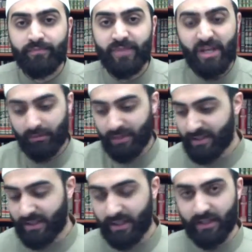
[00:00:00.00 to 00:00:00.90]
Imam
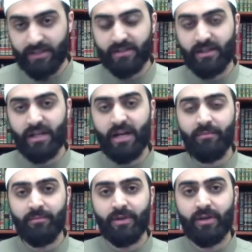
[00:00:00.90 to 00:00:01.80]
al-Hasan alayhi salam
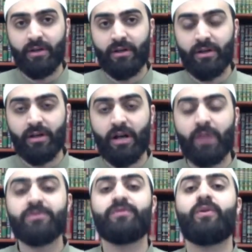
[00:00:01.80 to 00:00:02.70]

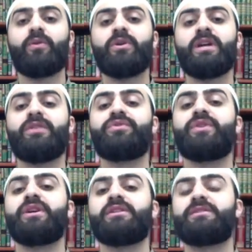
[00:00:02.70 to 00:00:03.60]
comes forward and
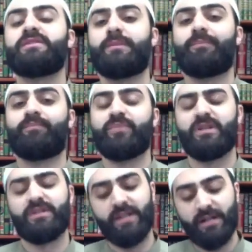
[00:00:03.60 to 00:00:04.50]
thinks.
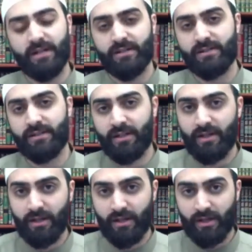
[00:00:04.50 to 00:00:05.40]
He says,
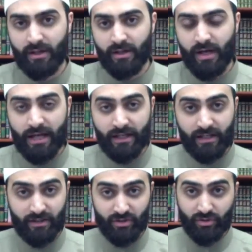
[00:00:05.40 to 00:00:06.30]
I
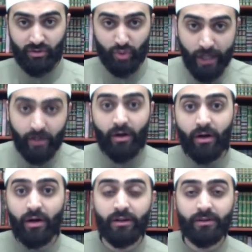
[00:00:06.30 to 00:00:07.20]
can trek
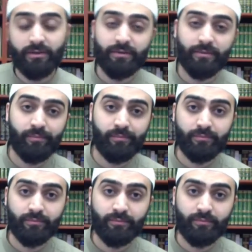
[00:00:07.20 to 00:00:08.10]
on
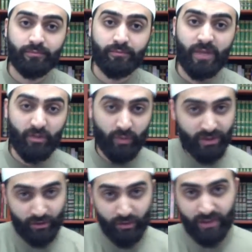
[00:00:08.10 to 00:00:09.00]
and
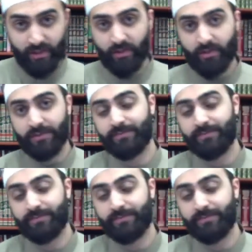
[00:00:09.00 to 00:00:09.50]
risk losing it all,